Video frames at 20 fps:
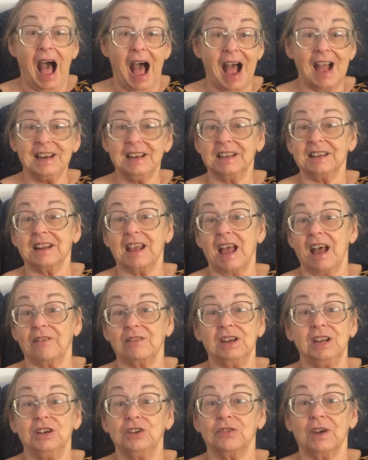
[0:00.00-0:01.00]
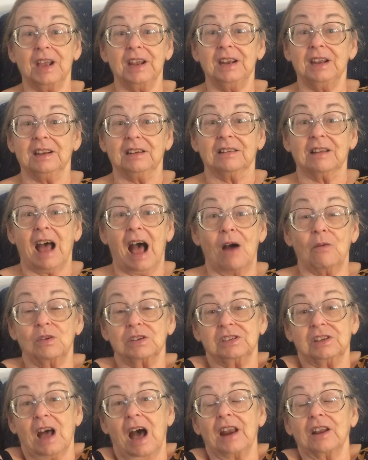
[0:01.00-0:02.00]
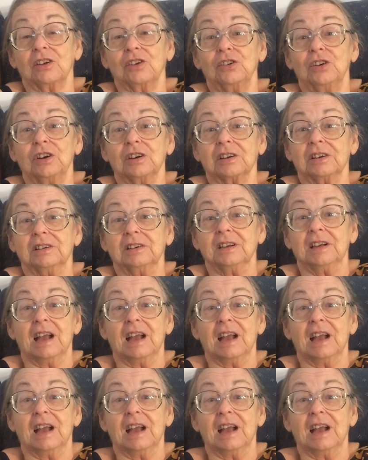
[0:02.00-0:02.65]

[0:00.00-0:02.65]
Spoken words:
I didn't have any training. I was not a cook.